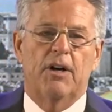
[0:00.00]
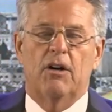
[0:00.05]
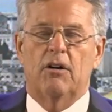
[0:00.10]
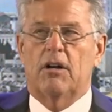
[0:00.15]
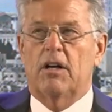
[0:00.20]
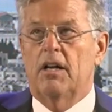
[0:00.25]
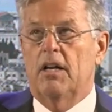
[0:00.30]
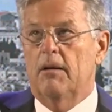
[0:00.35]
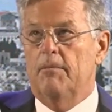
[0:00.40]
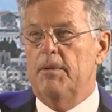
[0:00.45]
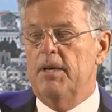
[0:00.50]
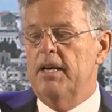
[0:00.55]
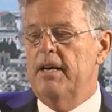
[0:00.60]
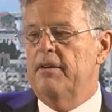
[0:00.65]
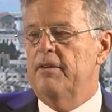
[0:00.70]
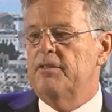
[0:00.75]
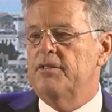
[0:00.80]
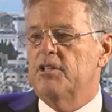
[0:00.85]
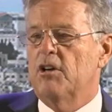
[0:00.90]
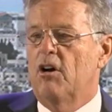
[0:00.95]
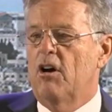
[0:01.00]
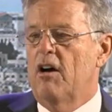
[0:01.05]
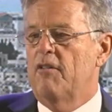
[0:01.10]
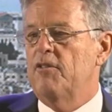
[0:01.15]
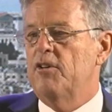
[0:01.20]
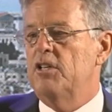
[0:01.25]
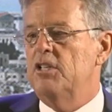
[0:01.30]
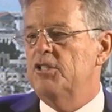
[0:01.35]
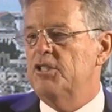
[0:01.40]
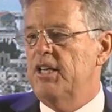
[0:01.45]
Colombia has
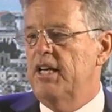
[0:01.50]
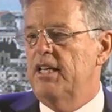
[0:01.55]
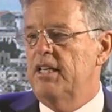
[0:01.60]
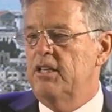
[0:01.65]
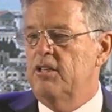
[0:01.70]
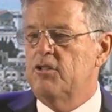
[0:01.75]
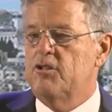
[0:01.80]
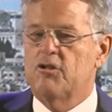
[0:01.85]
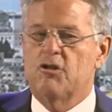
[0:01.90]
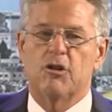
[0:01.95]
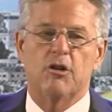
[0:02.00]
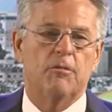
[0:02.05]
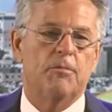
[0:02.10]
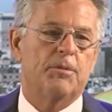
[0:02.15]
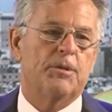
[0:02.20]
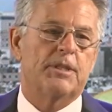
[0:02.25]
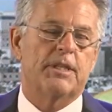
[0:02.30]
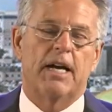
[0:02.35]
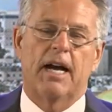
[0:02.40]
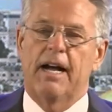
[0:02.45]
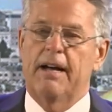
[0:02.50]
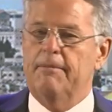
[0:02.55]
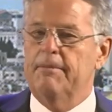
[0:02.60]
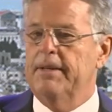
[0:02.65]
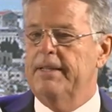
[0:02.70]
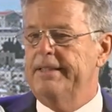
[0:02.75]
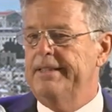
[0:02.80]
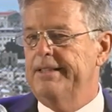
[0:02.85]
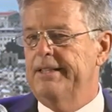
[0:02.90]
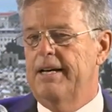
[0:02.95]
offered to send in troops. I'm
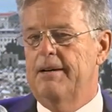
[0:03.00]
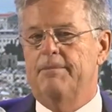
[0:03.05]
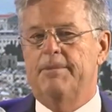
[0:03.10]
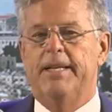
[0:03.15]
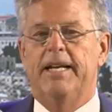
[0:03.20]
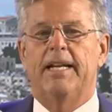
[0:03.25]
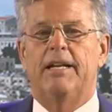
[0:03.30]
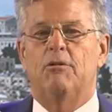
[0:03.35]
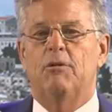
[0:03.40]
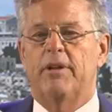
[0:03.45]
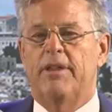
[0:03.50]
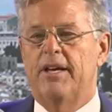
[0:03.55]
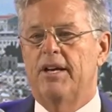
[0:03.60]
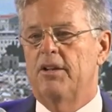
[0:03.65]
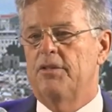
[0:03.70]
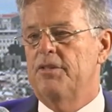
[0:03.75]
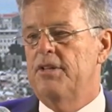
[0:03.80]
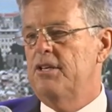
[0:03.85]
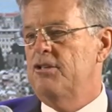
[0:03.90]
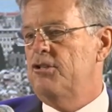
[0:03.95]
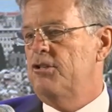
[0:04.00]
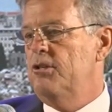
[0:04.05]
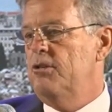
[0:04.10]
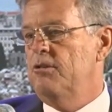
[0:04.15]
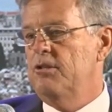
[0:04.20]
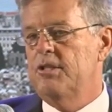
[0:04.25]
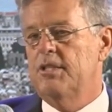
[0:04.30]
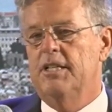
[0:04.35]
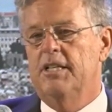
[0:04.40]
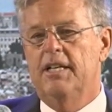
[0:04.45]
dealing with health
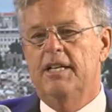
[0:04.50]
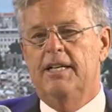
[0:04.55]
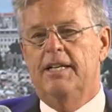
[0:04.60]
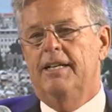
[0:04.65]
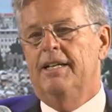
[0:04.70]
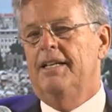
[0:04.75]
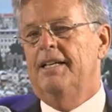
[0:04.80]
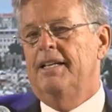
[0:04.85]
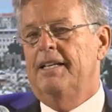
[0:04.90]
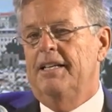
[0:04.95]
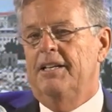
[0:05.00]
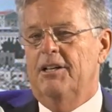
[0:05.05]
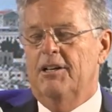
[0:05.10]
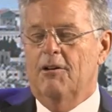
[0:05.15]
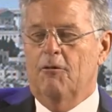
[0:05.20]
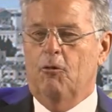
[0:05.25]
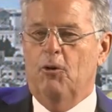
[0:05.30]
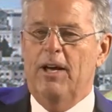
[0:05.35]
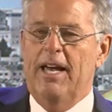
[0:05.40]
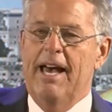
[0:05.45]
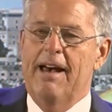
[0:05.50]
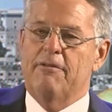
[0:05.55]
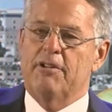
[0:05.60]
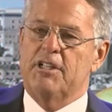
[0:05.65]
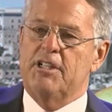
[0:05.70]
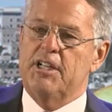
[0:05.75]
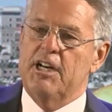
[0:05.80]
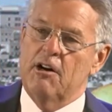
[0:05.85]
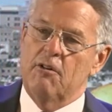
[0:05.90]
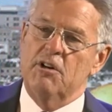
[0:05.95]
issues. if we have a
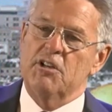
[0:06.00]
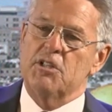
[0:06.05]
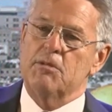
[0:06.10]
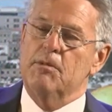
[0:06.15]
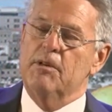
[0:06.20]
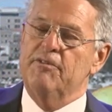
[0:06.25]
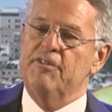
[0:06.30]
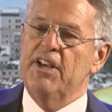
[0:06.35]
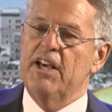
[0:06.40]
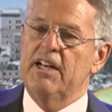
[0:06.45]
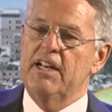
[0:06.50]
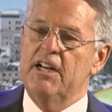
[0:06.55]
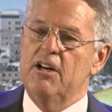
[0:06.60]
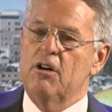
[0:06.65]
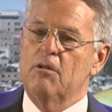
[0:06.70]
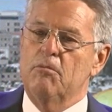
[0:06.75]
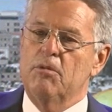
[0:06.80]
terrorism event here in